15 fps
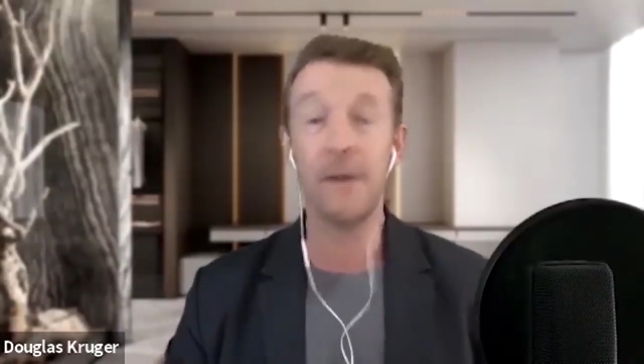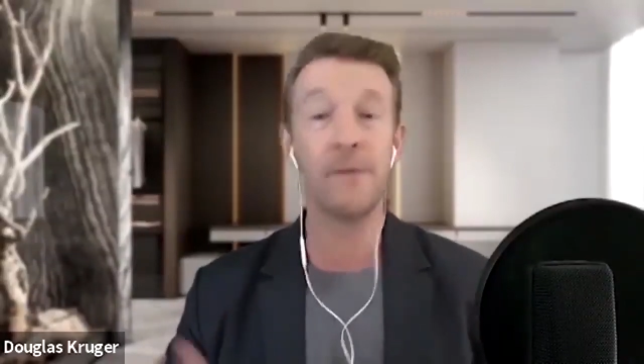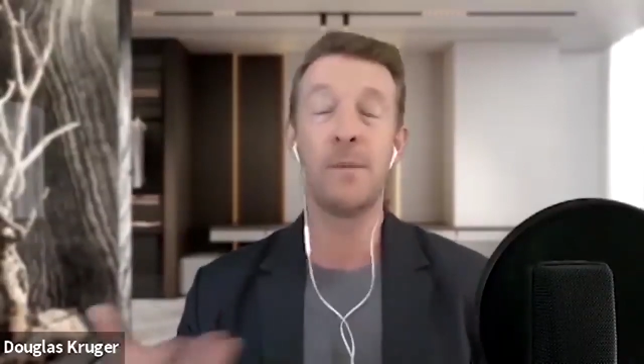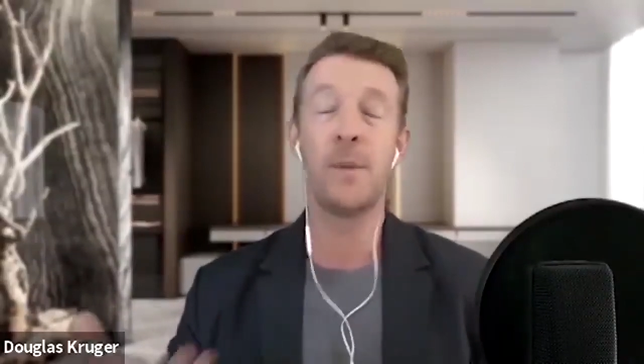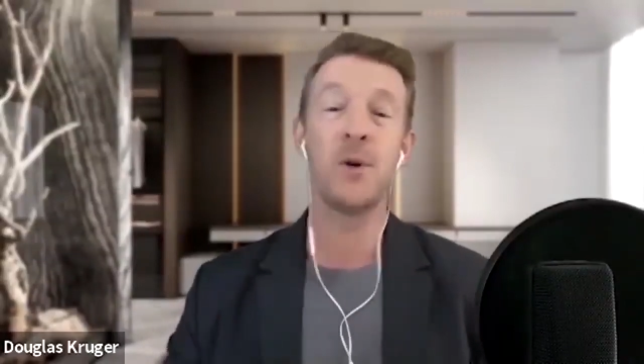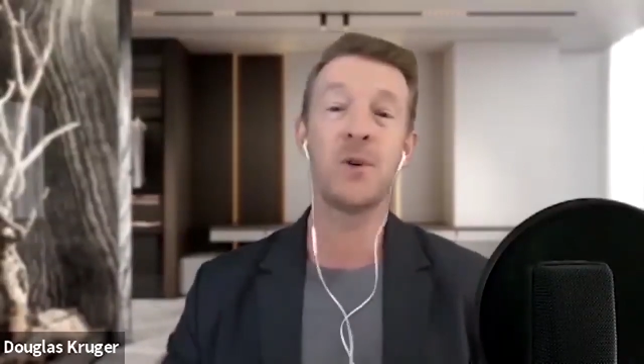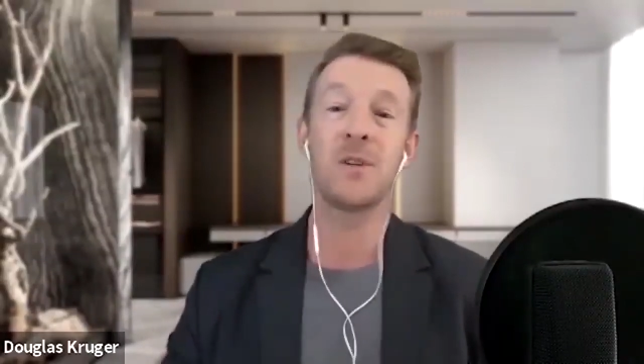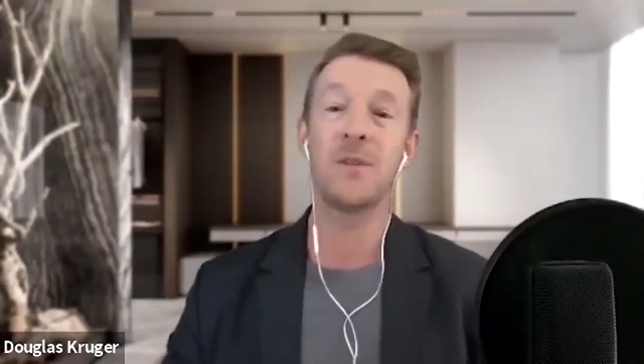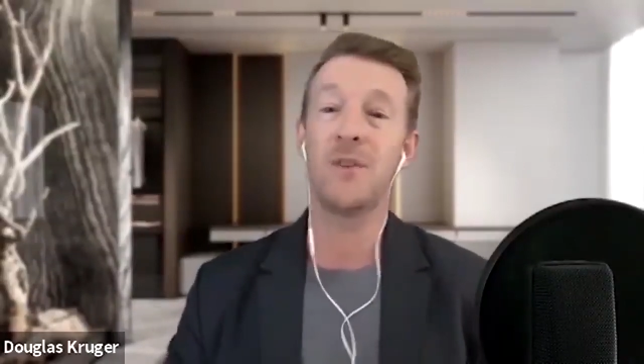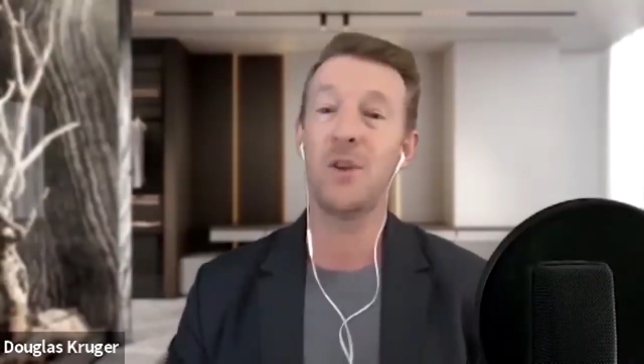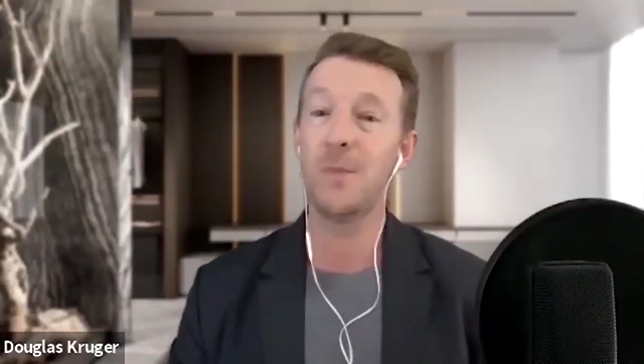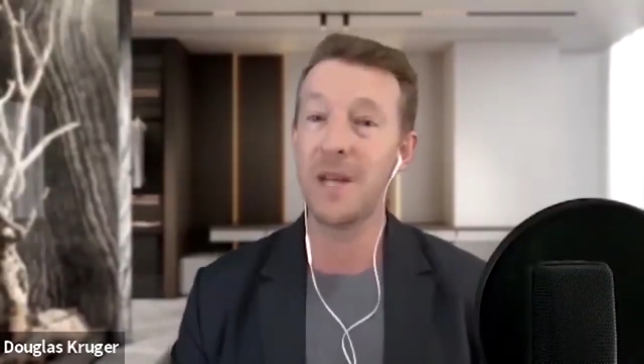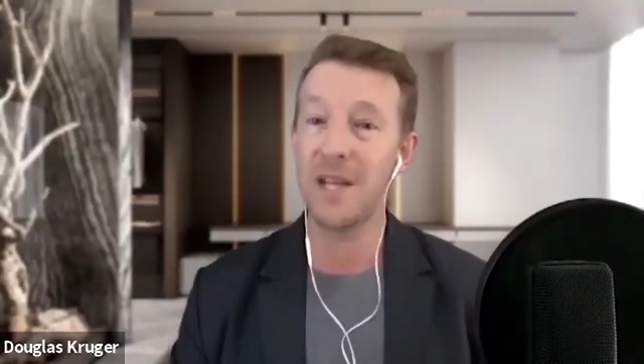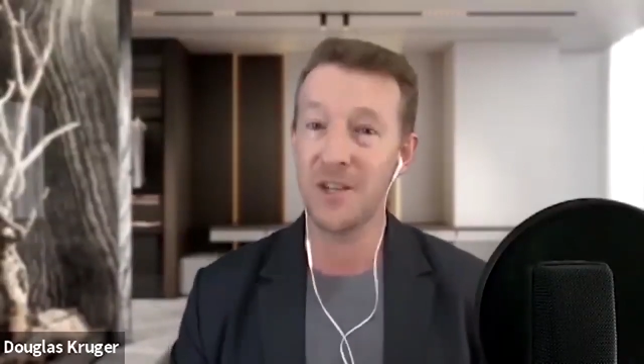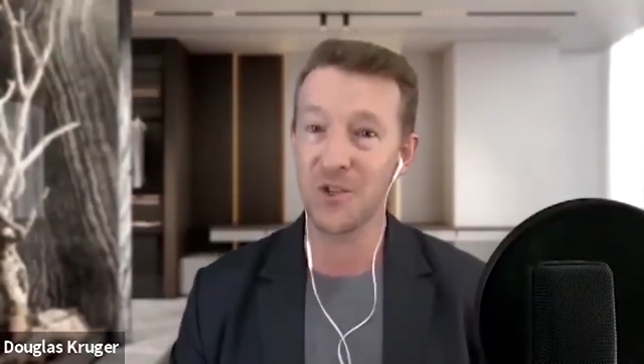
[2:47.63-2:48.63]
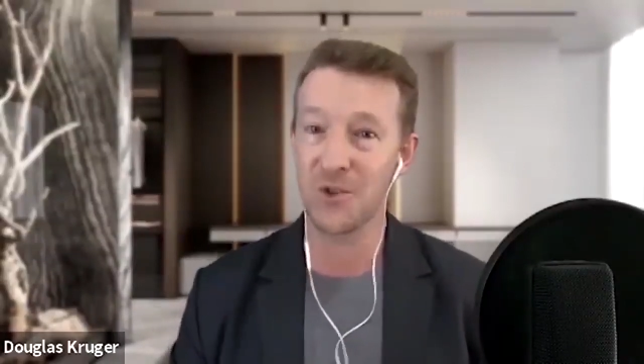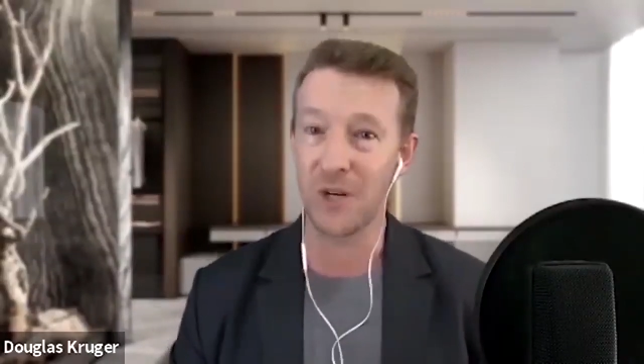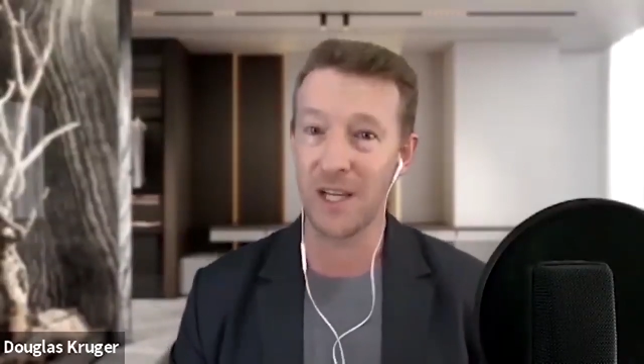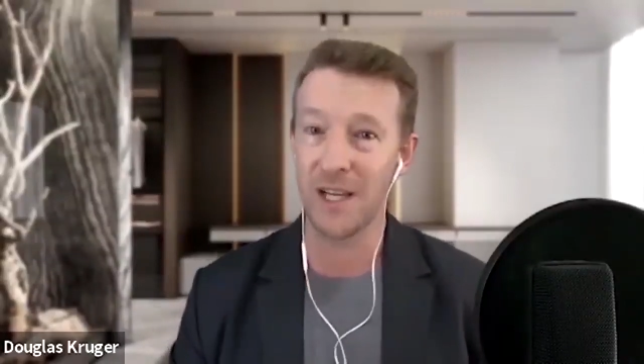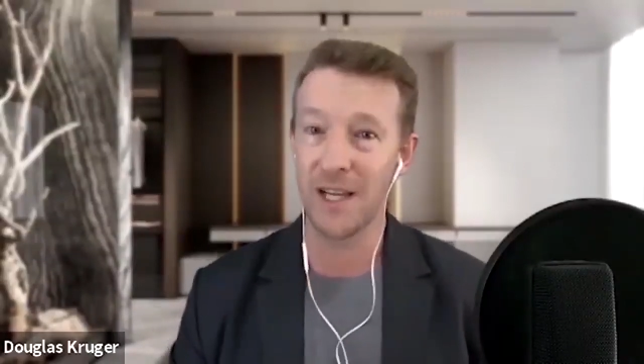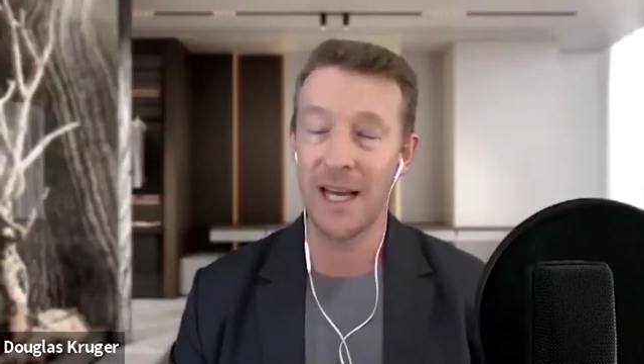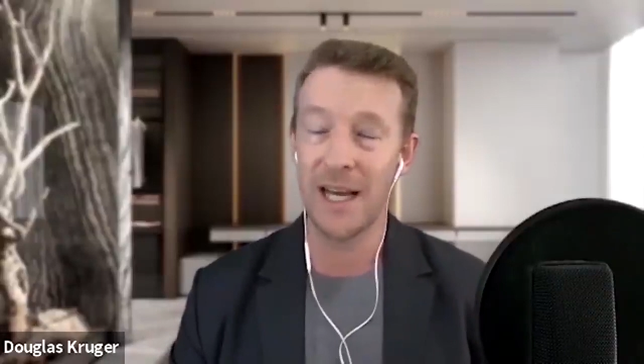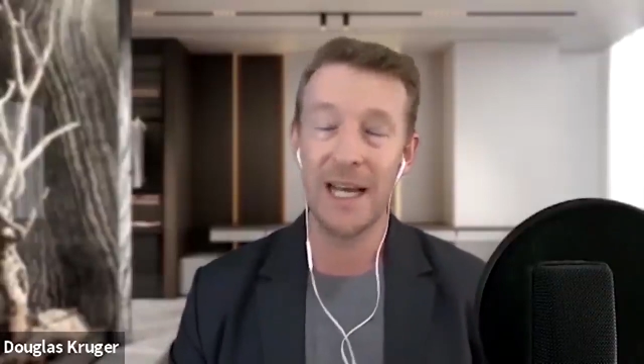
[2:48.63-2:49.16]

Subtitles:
for most of human history.